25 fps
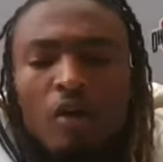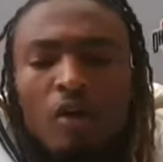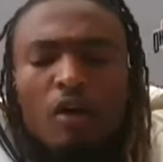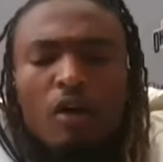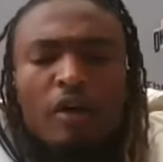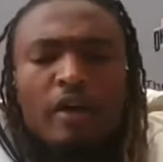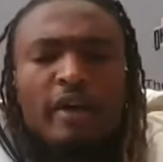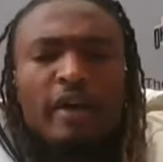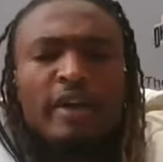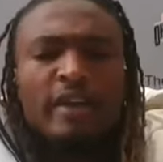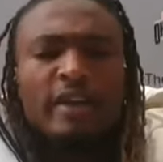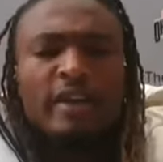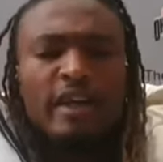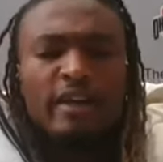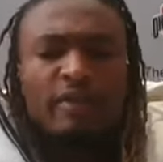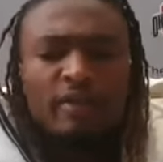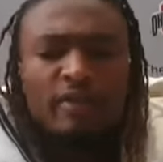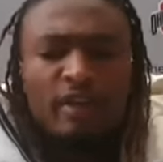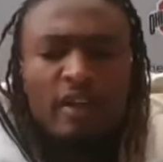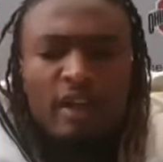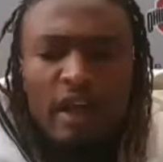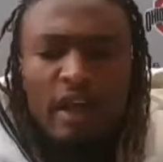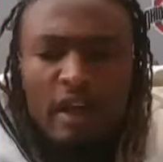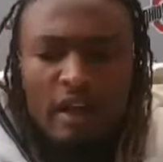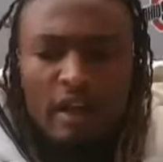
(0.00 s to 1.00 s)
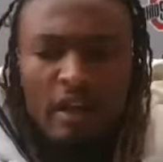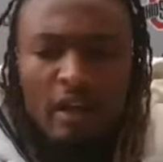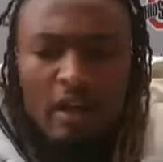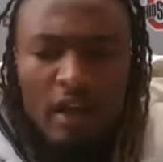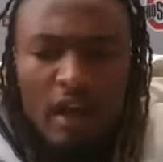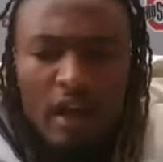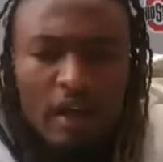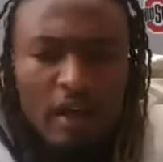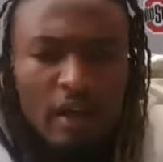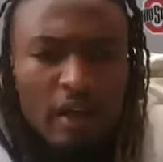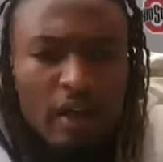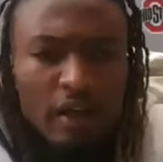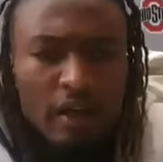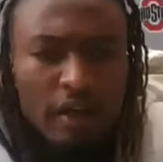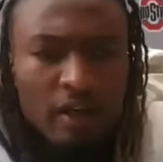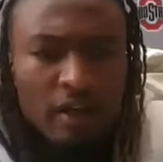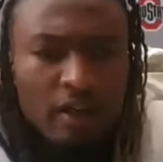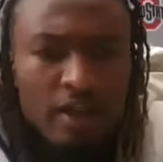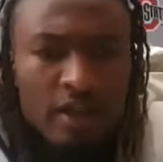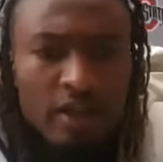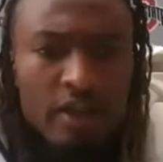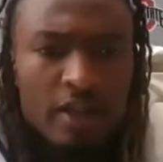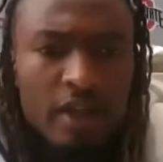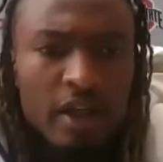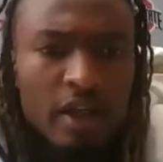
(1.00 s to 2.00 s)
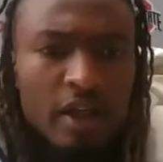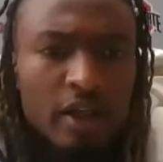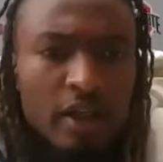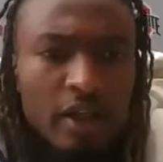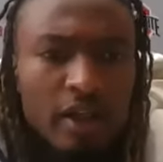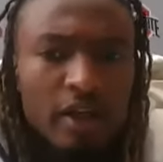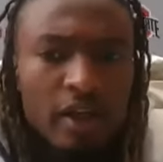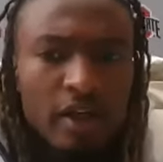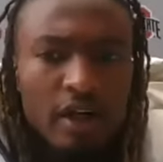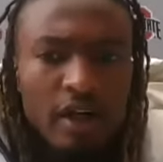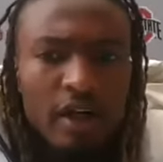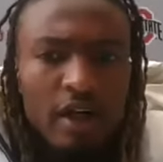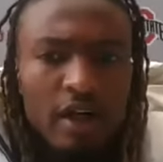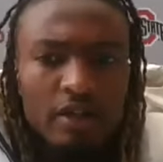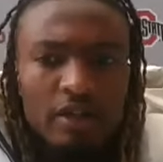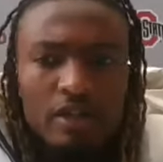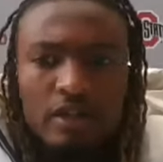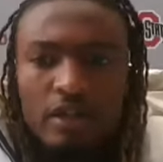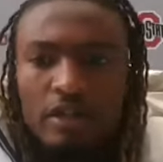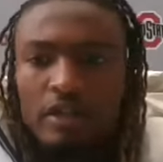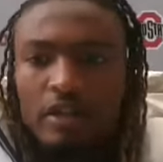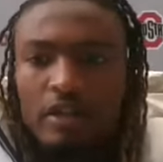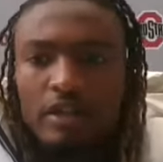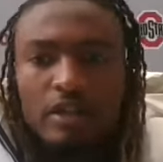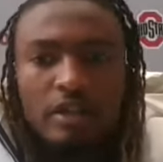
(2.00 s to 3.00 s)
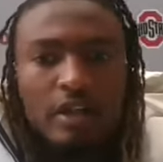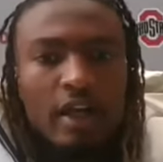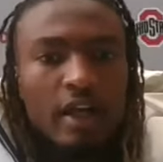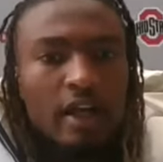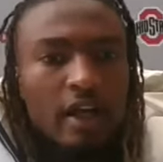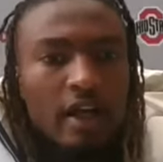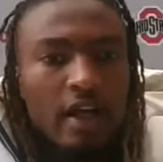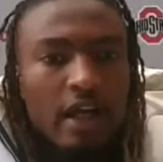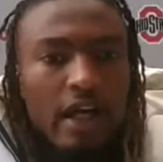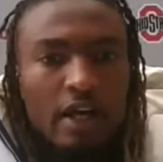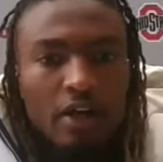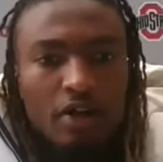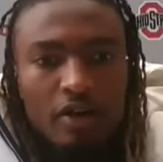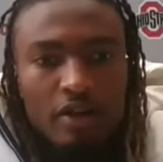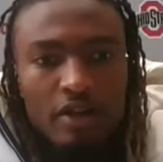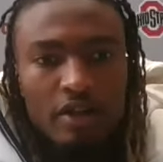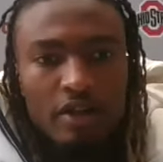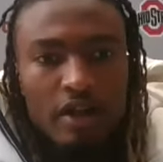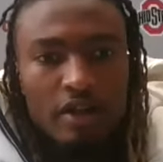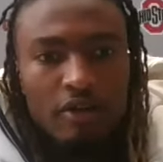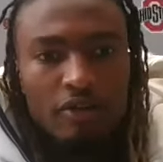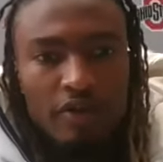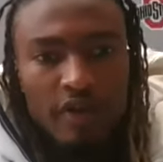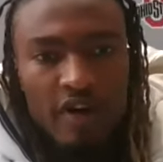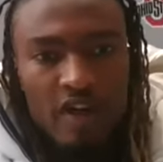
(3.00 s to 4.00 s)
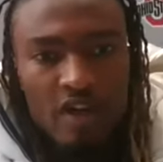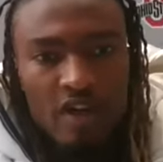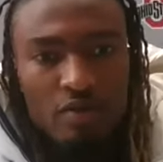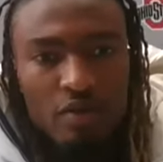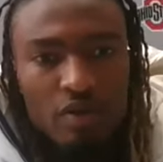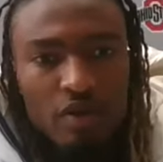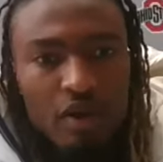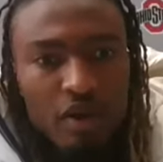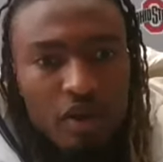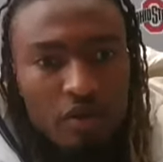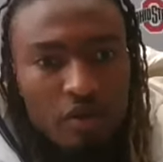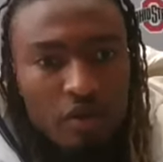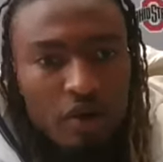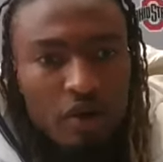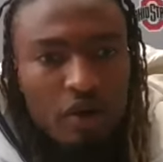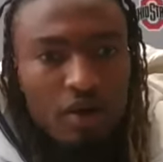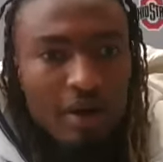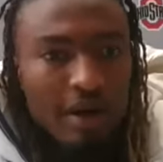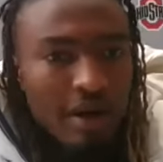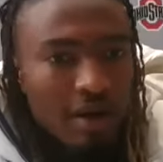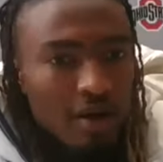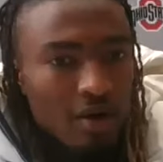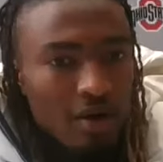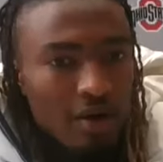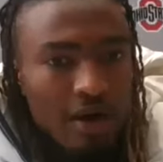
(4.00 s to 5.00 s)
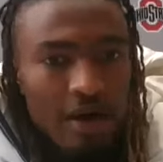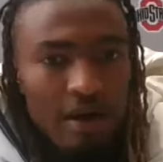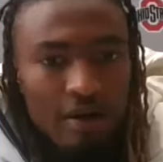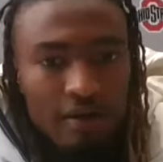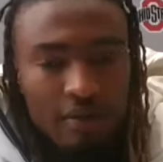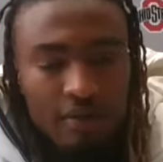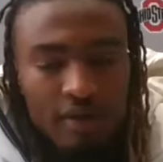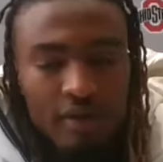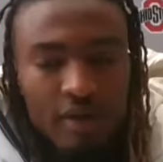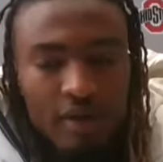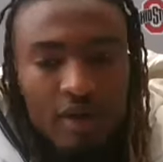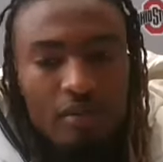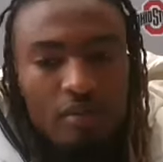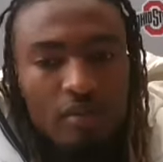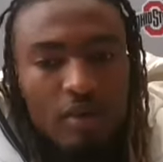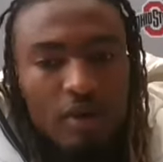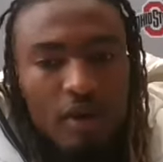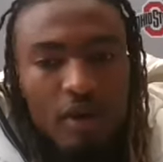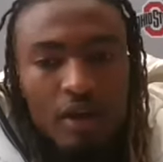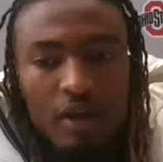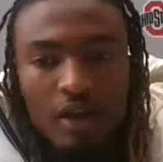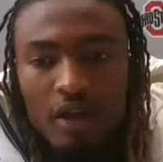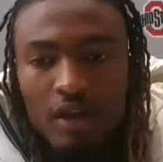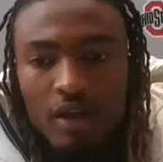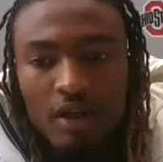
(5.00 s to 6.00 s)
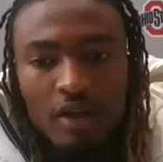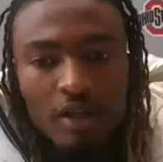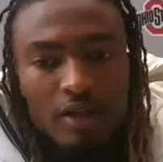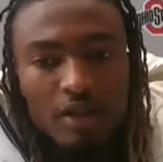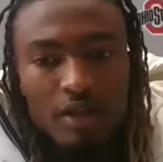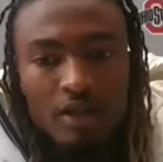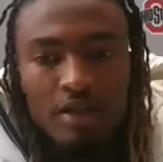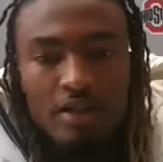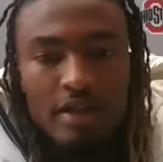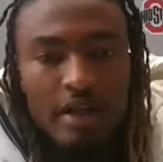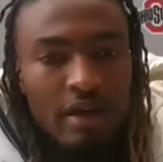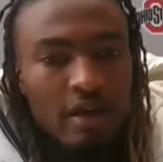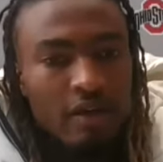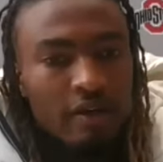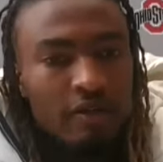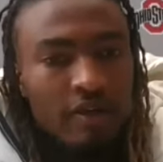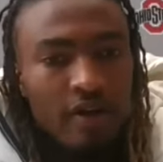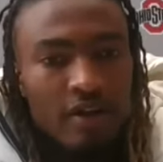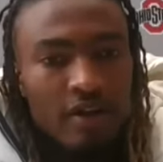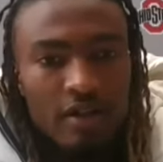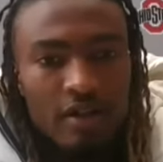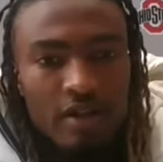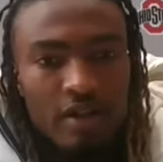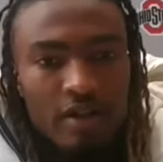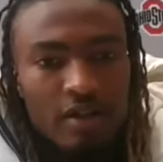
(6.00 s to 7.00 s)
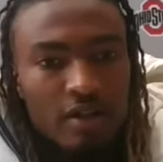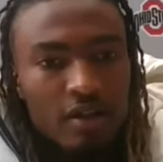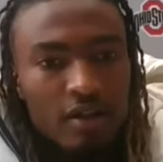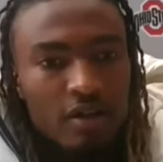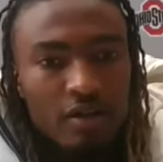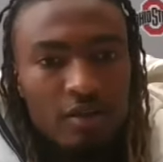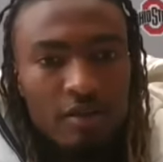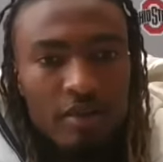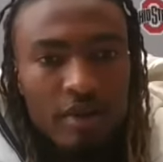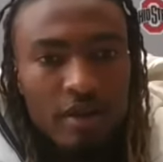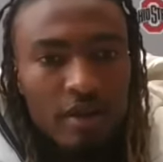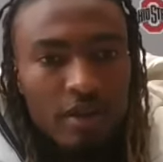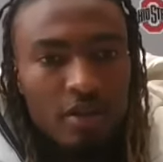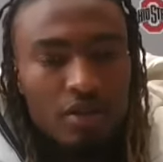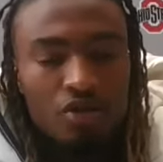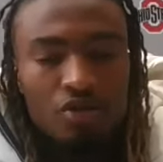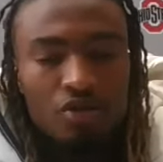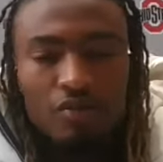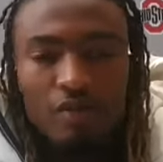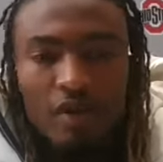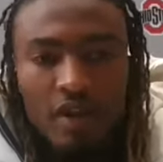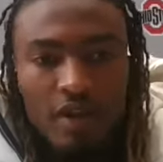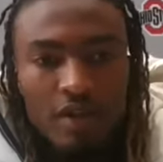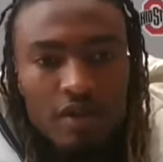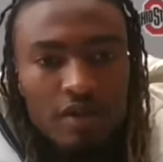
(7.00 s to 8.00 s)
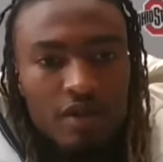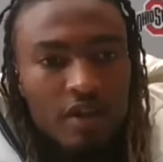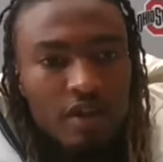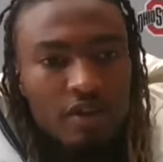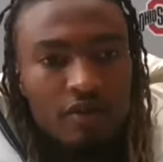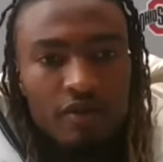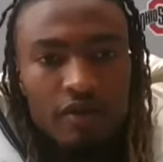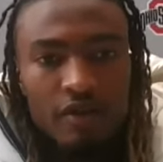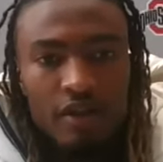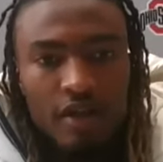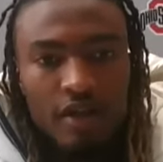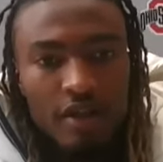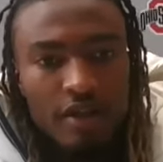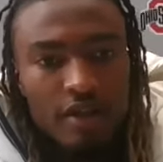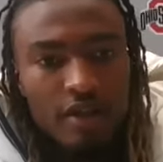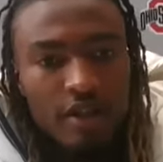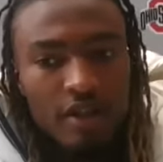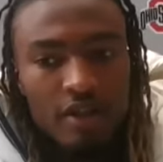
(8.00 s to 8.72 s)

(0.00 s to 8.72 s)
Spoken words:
Yeah, definitely. Like a lot of leaders just telling young guys to stay in. I know it's your freshman year, you want to go out, go have fun, but just sacrifice just a little bit of too much just for us.